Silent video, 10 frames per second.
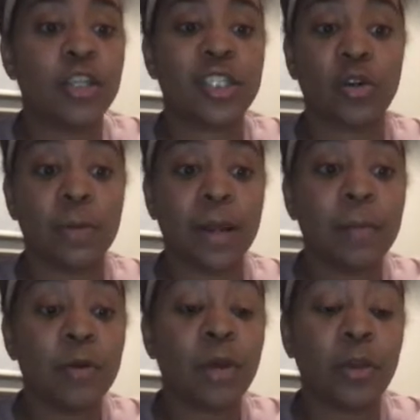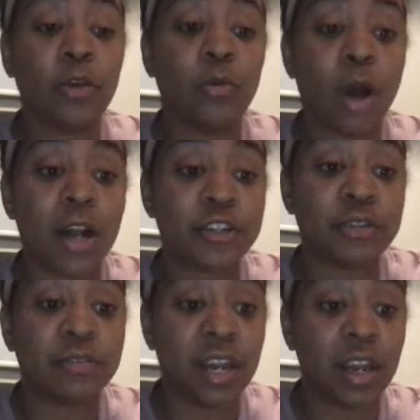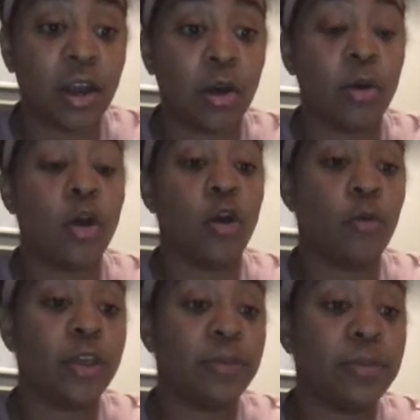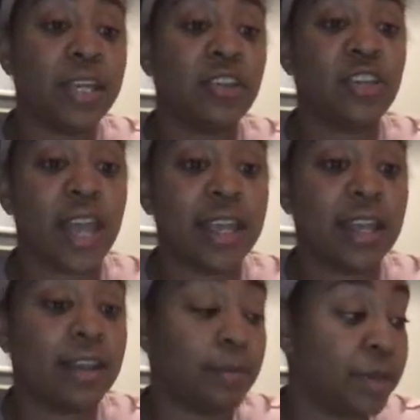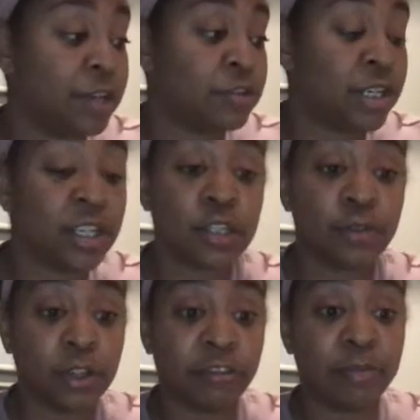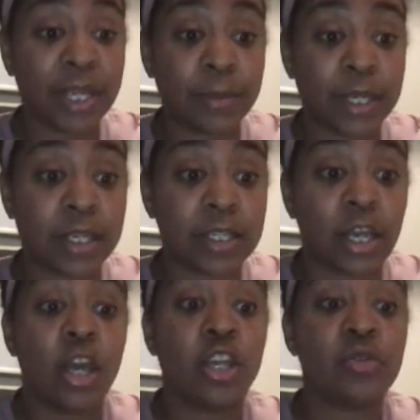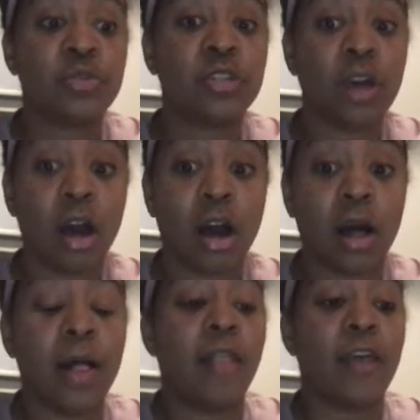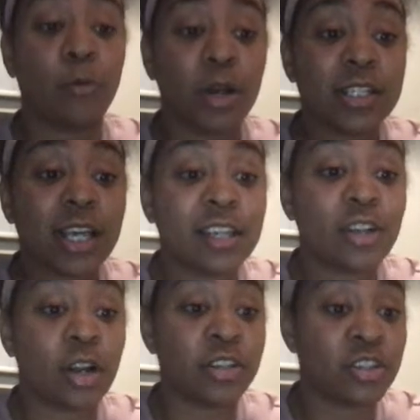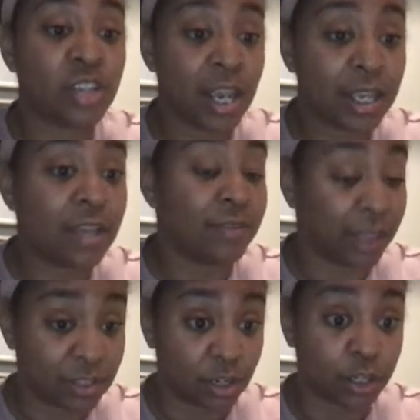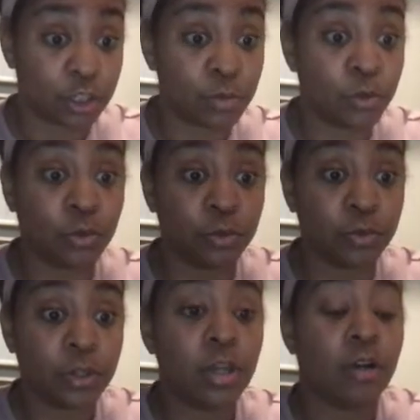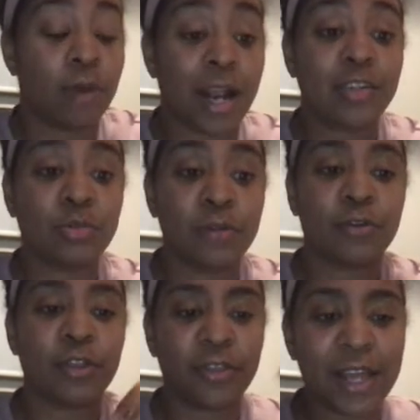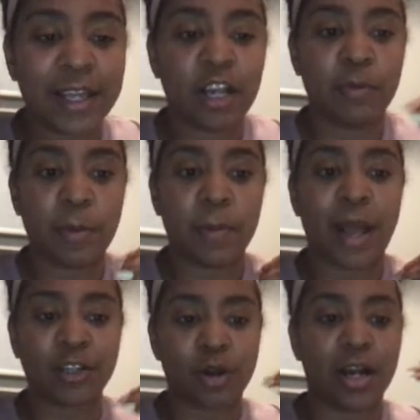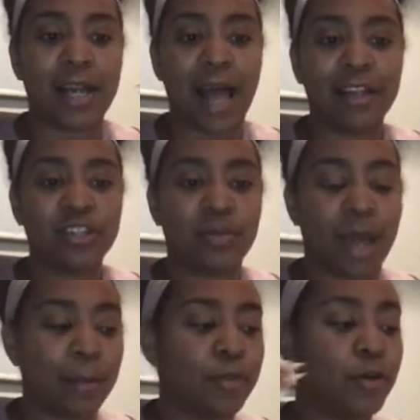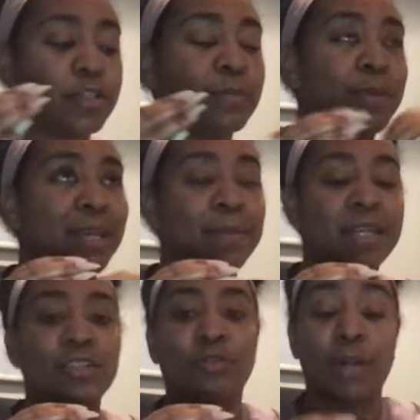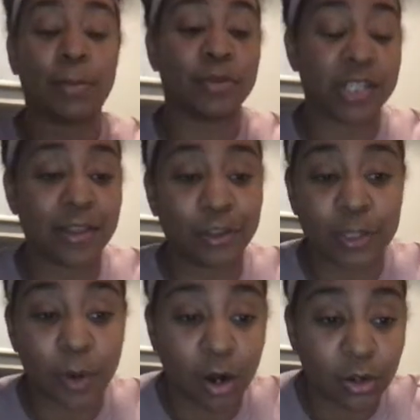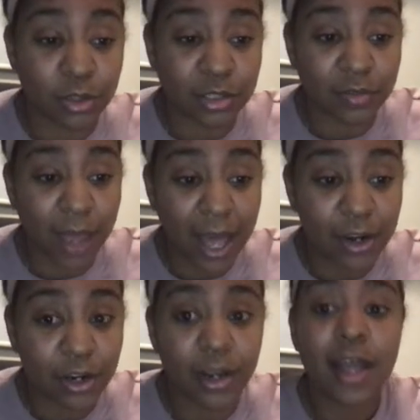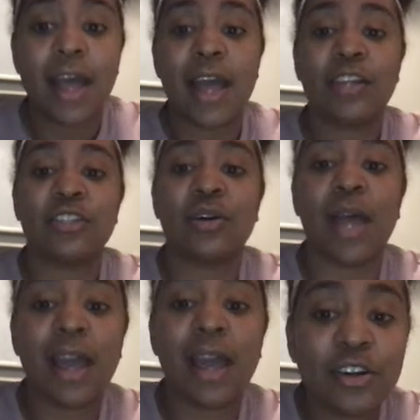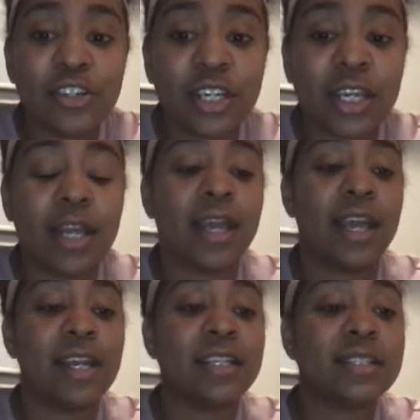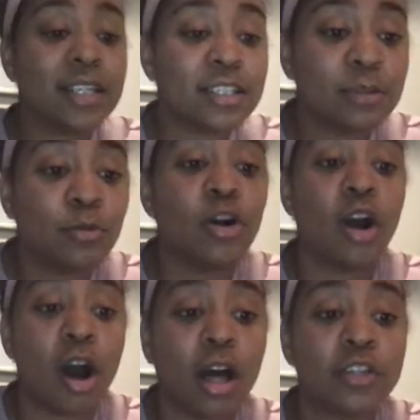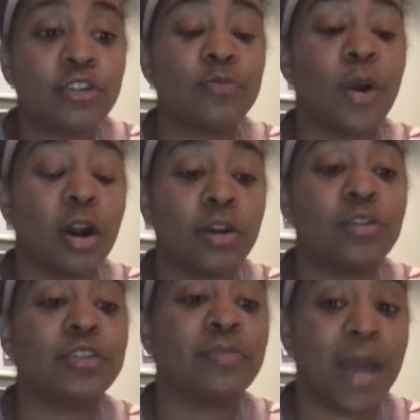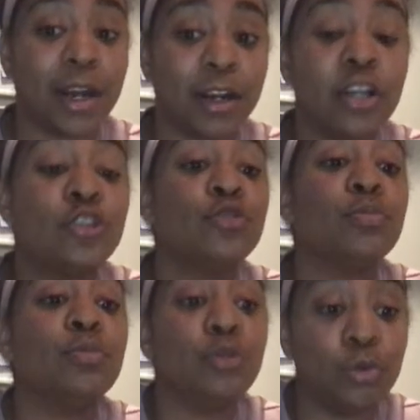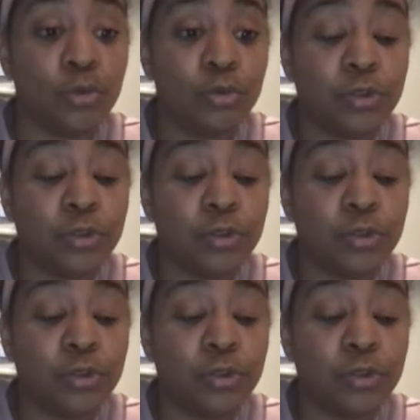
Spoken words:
So remember when you watched the video with me shaking the petri dish full of BBs, you saw that once I started to shake it, they started to move. Right? So if we're thinking, remember back to our analogy map, those BBs represent those particles of matter, and so energy in a system will cause those particles of matter to move.